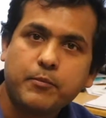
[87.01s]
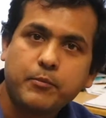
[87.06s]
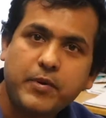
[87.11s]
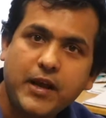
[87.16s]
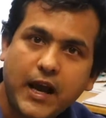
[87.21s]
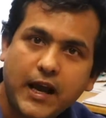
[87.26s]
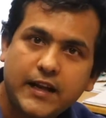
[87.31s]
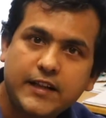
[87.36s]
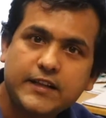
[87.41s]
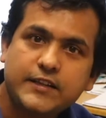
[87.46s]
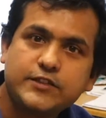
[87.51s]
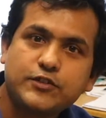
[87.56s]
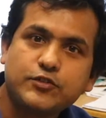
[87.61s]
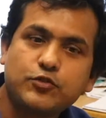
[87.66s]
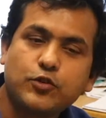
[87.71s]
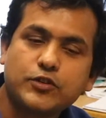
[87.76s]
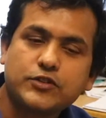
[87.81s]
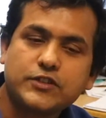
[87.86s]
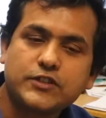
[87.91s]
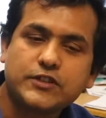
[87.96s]
behind these
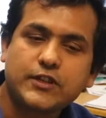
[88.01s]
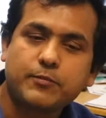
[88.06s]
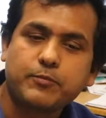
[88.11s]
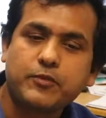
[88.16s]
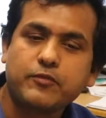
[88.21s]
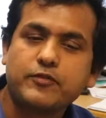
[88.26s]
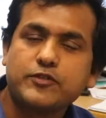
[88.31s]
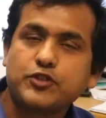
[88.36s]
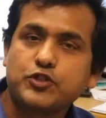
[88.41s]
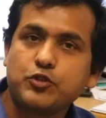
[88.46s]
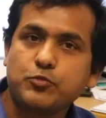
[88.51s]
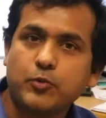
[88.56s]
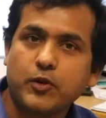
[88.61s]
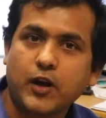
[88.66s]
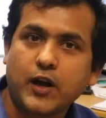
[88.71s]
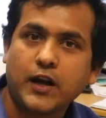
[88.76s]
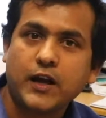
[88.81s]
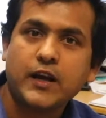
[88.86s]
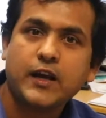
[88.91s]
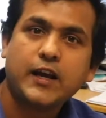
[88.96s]
nociceptive
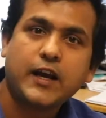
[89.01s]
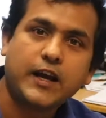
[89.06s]
stimuli